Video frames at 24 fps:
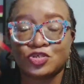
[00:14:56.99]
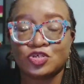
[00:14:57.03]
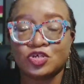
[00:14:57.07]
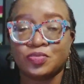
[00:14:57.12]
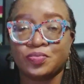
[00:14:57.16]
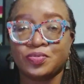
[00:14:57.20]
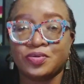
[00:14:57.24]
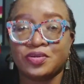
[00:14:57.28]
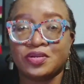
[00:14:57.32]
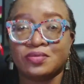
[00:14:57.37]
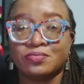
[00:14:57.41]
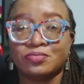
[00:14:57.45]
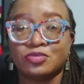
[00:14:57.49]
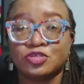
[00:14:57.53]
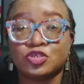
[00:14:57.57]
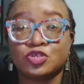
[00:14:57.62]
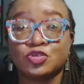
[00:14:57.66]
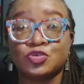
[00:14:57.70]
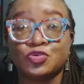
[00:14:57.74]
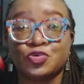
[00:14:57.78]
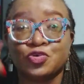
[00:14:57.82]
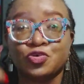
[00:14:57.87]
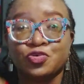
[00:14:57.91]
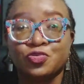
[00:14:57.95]
you being able
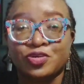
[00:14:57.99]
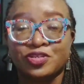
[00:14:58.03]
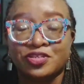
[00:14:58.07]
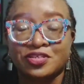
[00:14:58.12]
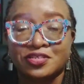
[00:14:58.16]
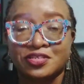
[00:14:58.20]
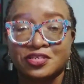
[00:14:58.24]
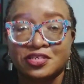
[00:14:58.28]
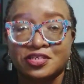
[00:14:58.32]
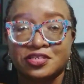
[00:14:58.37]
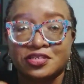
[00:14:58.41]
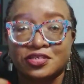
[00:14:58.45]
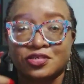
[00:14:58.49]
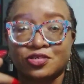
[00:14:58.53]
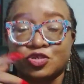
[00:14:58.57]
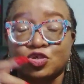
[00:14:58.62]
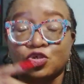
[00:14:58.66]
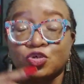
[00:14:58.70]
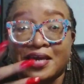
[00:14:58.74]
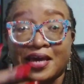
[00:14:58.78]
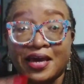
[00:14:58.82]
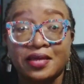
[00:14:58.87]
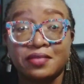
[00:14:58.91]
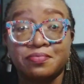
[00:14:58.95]
to know what the details
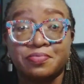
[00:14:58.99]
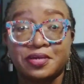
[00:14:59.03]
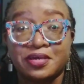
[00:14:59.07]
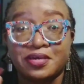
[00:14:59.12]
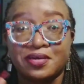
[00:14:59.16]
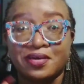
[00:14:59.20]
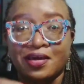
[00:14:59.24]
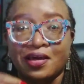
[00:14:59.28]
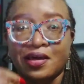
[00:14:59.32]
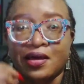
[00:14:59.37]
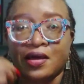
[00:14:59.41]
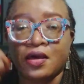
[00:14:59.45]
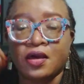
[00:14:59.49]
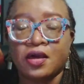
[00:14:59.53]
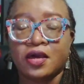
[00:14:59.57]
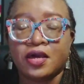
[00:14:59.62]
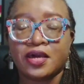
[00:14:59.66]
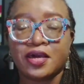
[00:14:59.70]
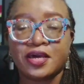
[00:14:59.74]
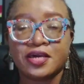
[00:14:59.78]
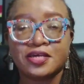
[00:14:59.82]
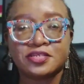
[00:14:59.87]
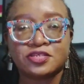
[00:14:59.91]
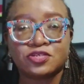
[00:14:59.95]
can be,
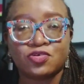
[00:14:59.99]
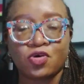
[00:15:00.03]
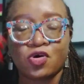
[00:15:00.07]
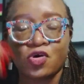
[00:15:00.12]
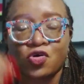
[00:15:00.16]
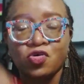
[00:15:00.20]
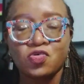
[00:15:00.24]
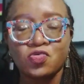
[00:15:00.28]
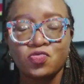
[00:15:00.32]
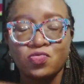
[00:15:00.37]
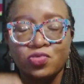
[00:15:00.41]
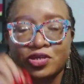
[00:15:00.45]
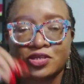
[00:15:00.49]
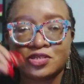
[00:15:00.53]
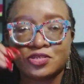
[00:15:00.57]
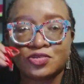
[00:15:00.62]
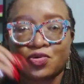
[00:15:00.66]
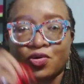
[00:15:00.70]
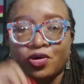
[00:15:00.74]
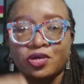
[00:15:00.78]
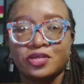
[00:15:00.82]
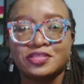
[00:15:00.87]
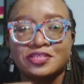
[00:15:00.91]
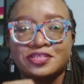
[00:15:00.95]
is always
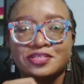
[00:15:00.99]
going